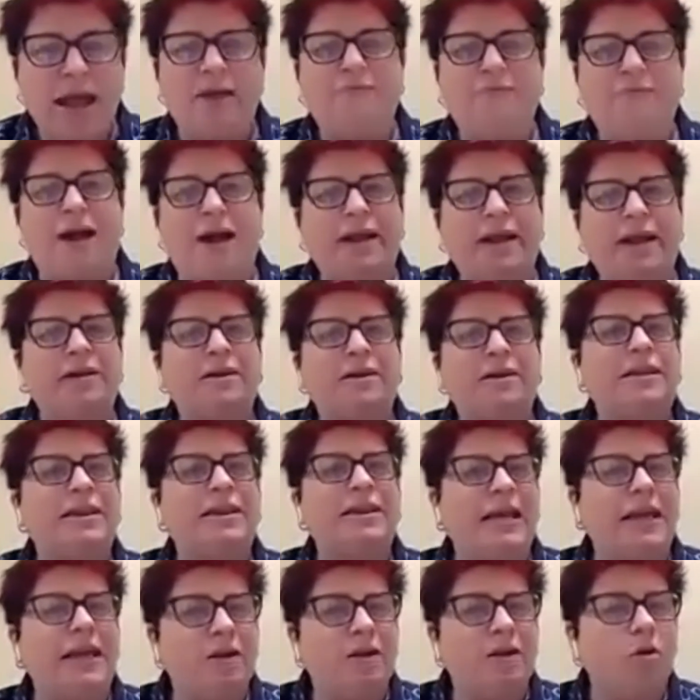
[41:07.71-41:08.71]
if I could
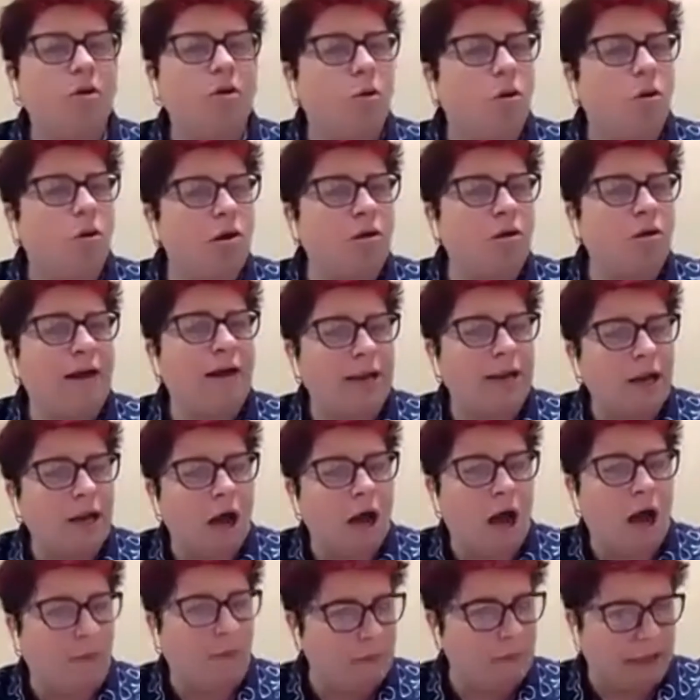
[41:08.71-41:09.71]
then order an
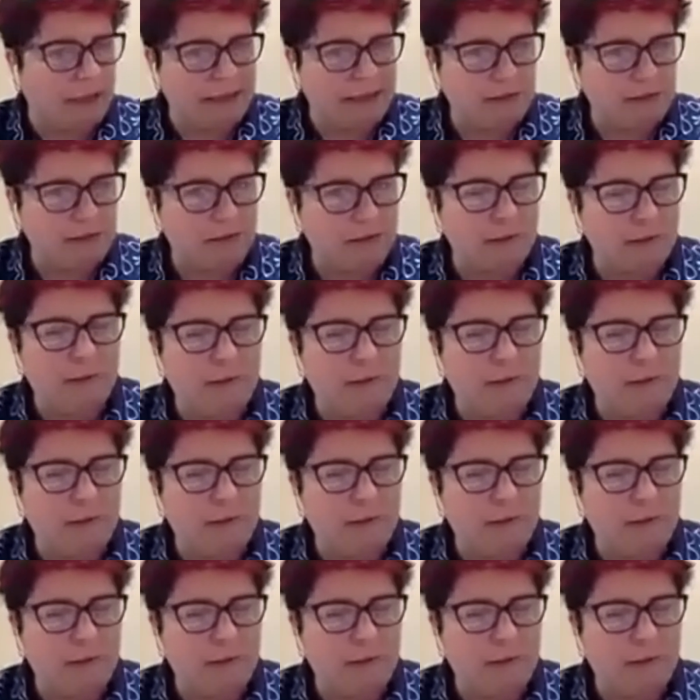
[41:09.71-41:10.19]
omelet